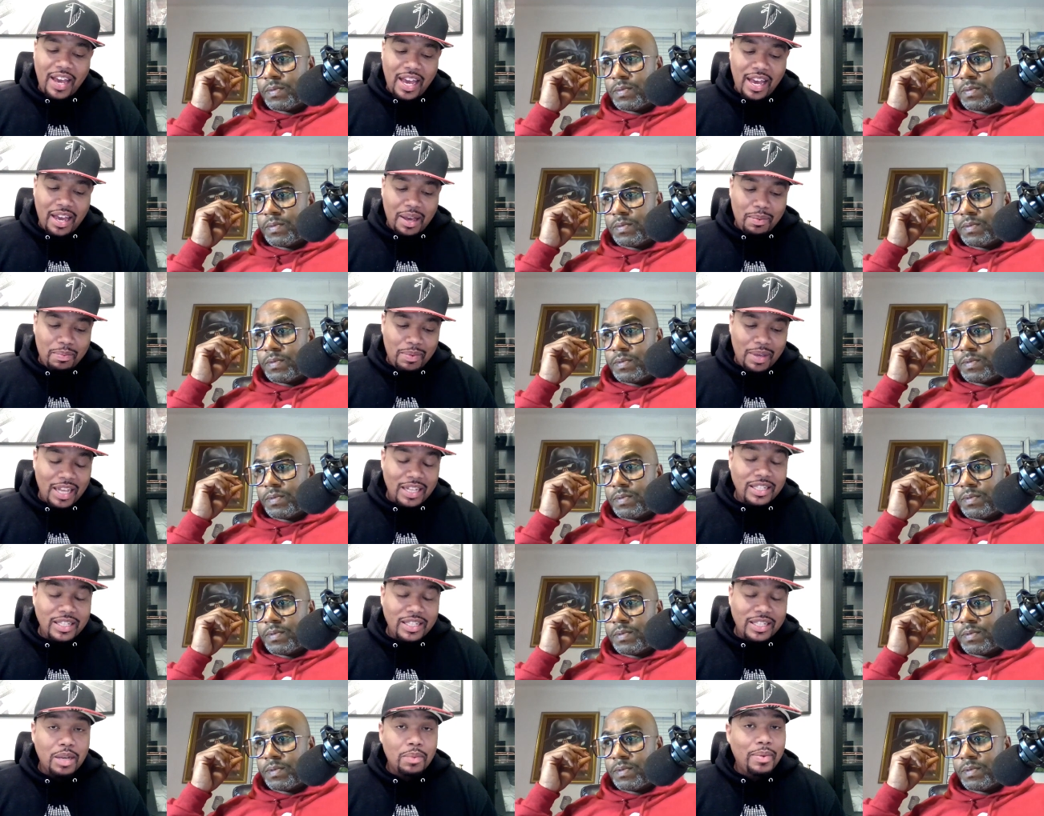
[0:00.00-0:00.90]
Speaker 1: Fab and
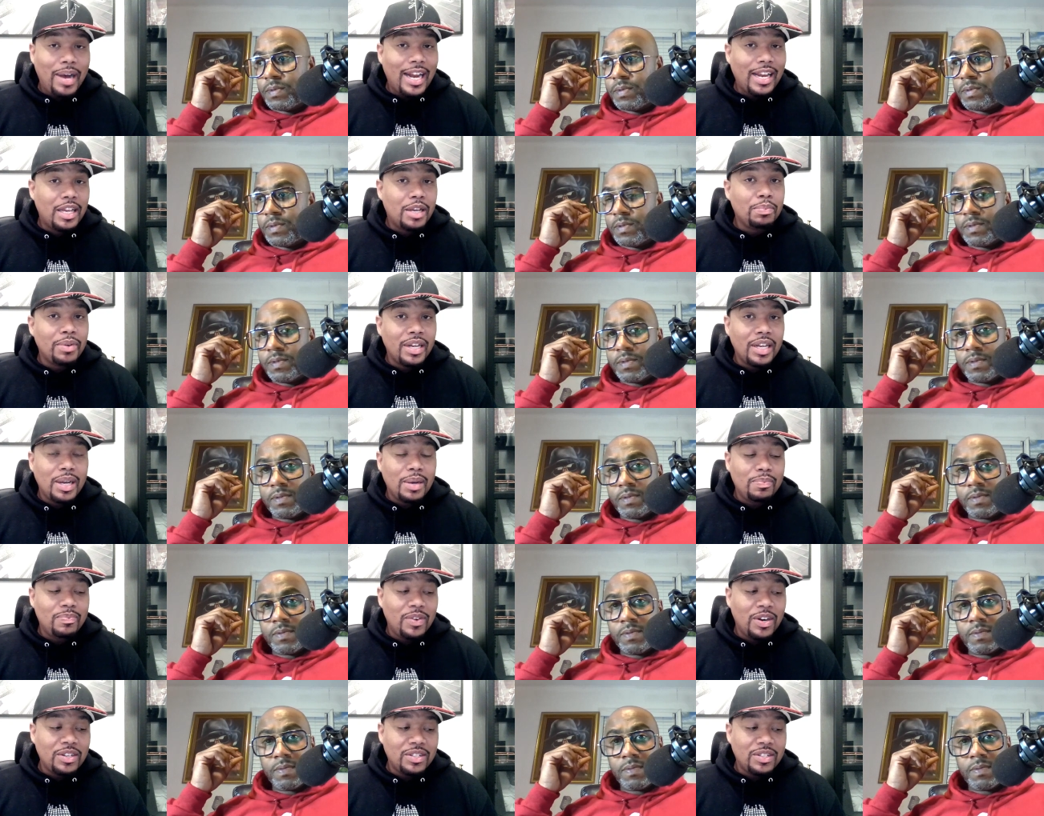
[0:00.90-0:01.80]
somebody could bring
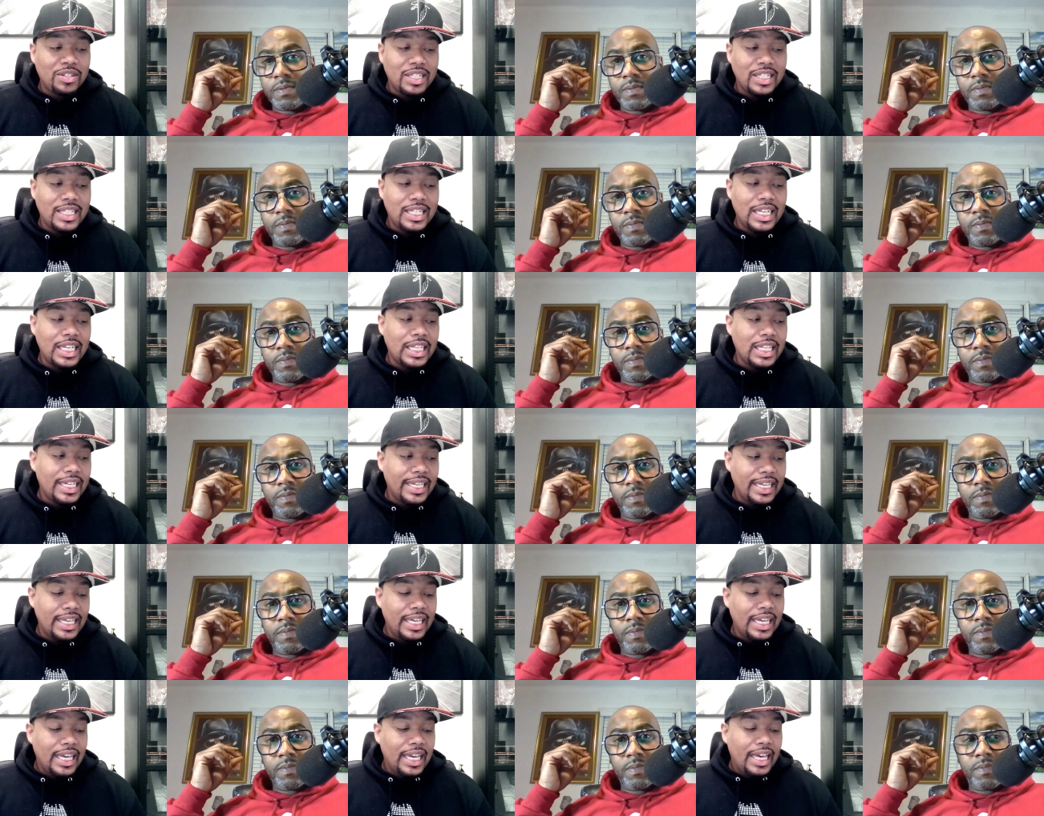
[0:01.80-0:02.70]
up
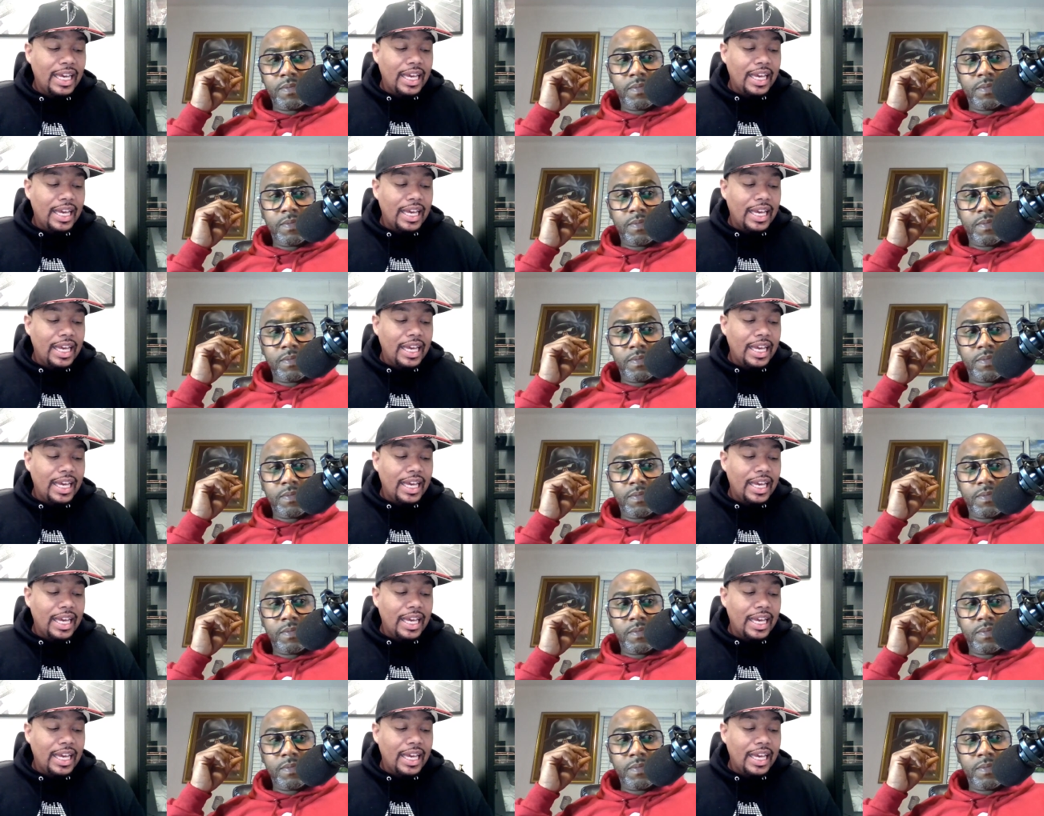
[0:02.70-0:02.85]
versatility,